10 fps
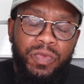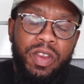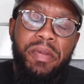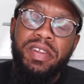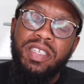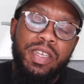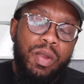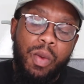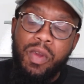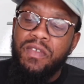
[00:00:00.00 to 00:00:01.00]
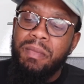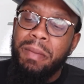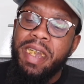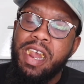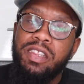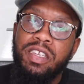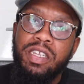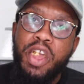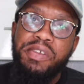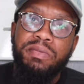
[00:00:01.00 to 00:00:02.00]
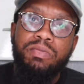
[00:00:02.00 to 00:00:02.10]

And then I held them away from my palate to close.